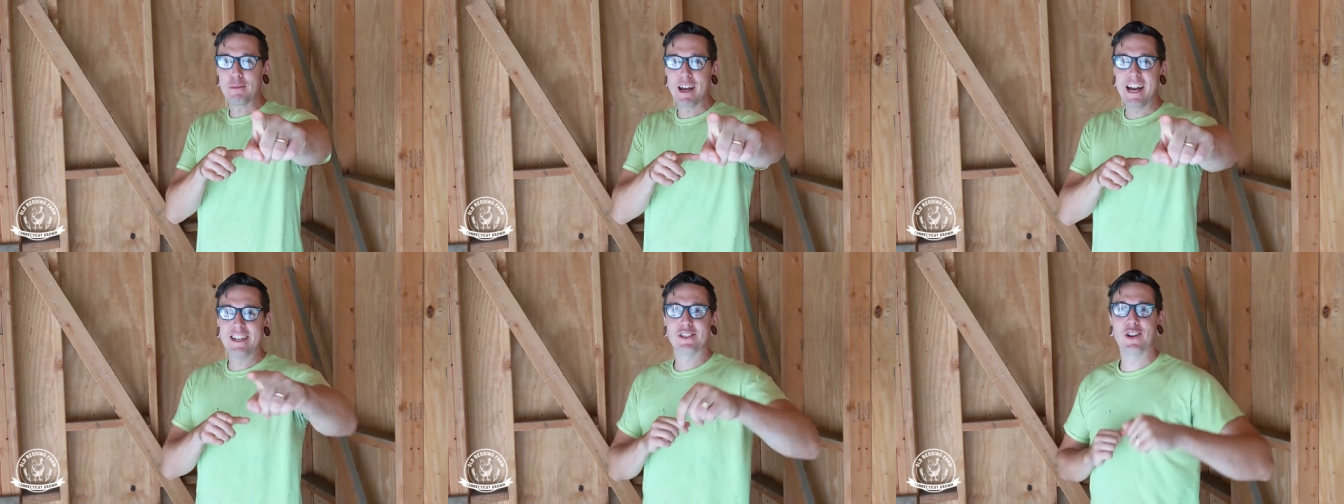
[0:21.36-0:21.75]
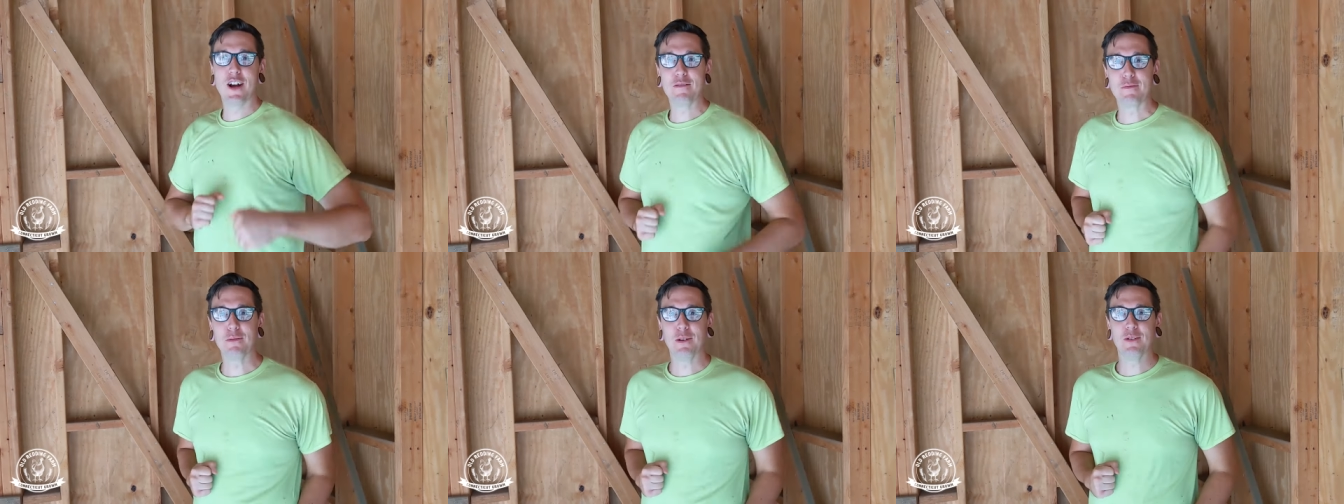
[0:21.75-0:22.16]
up guys?
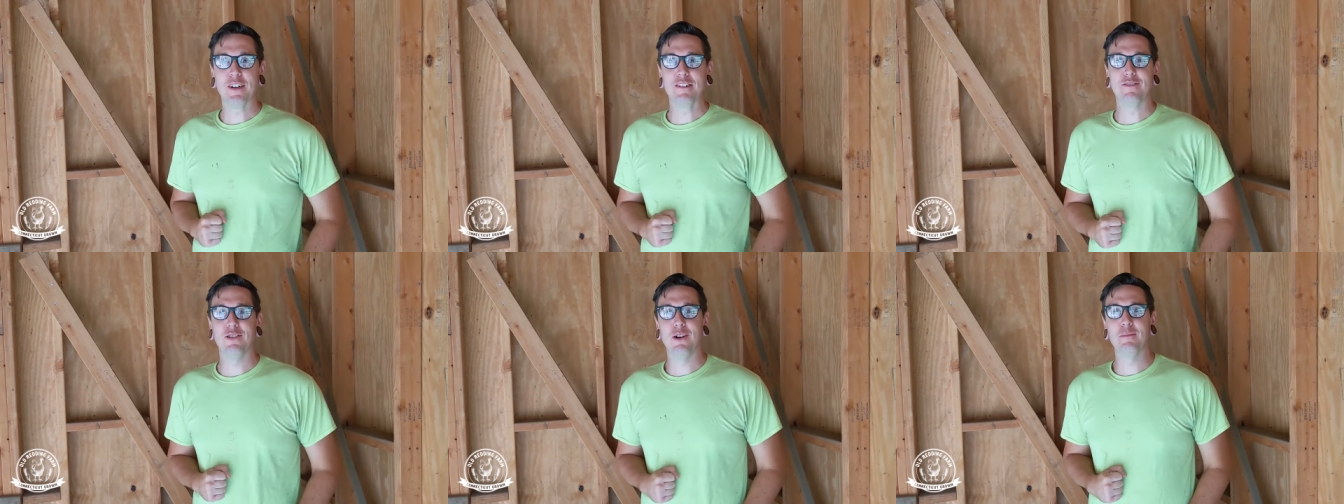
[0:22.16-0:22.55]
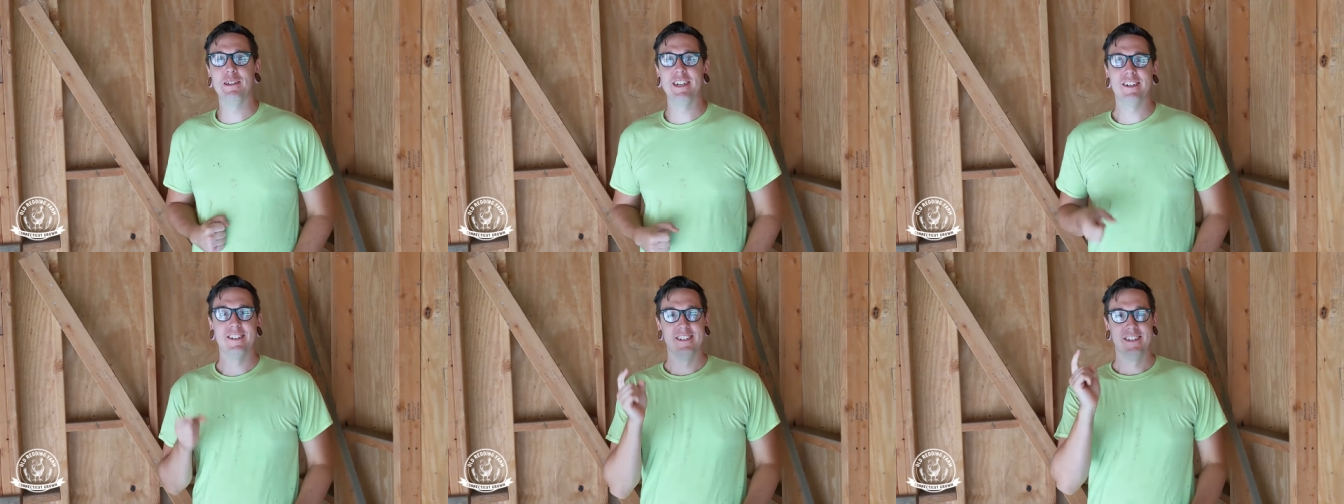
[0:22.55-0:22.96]
John from Old Redding Farm
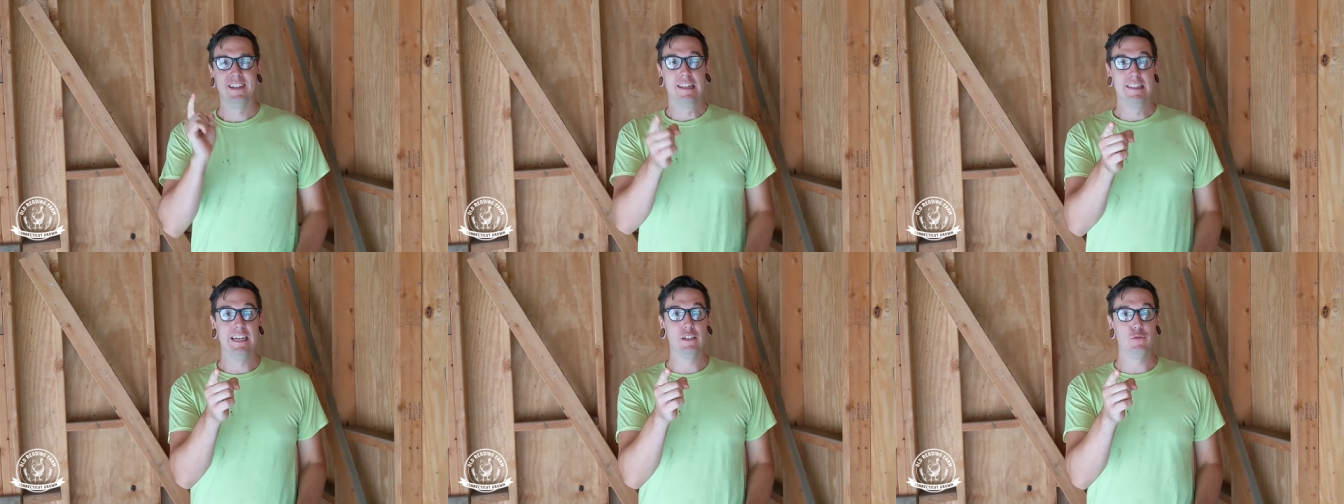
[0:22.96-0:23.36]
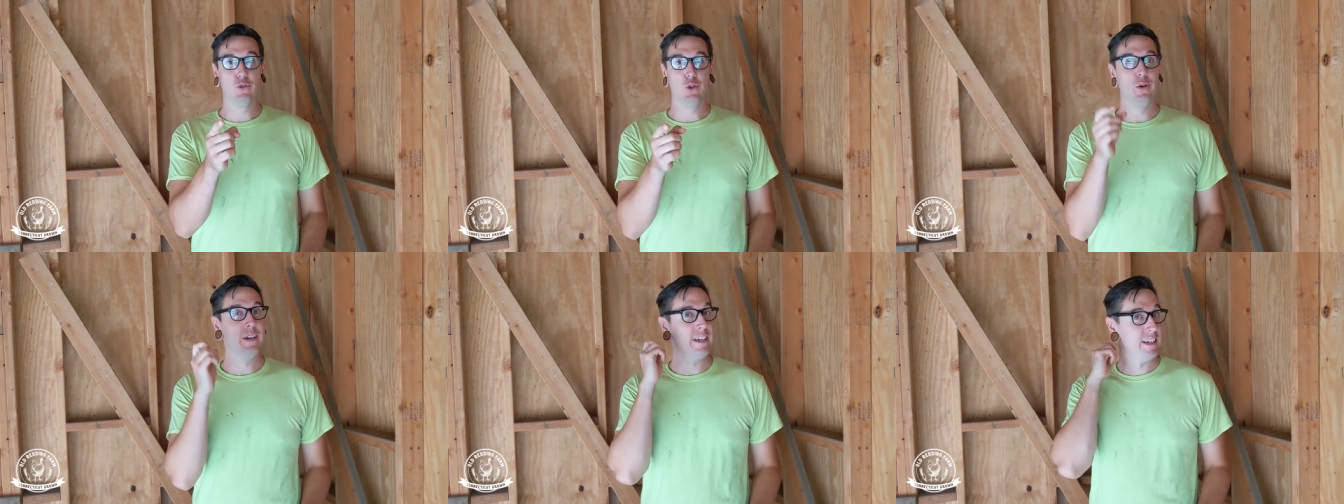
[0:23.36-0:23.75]
here. Thanks for
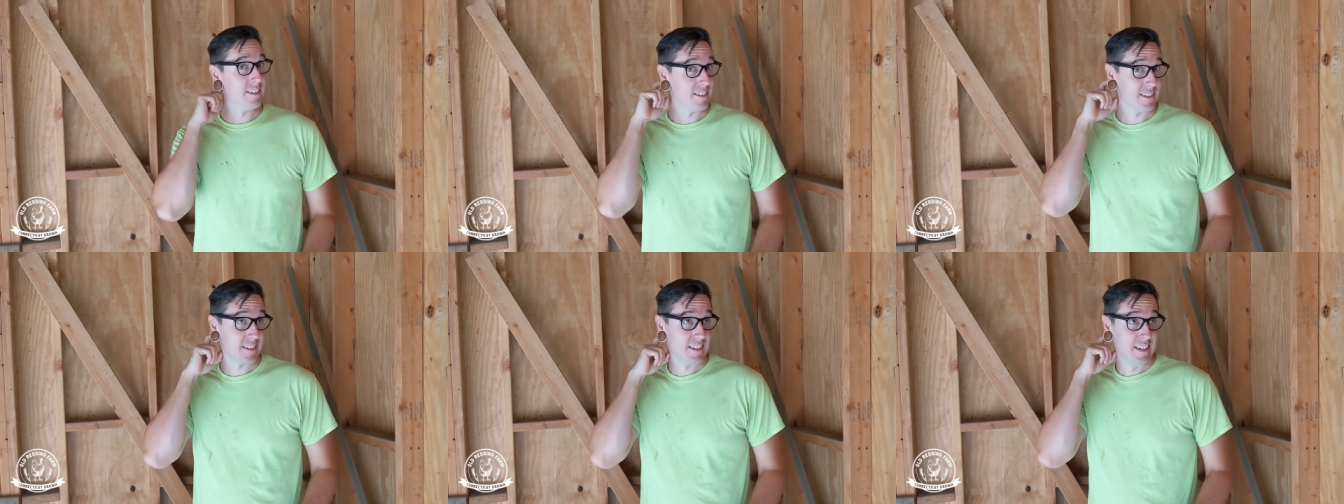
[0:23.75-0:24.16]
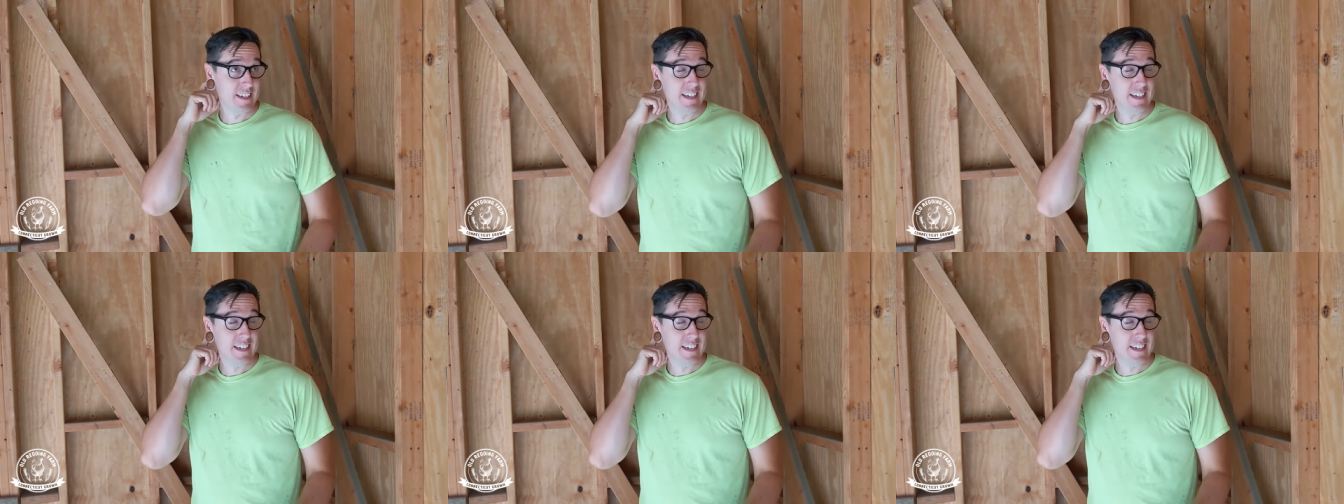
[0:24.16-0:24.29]
joining us.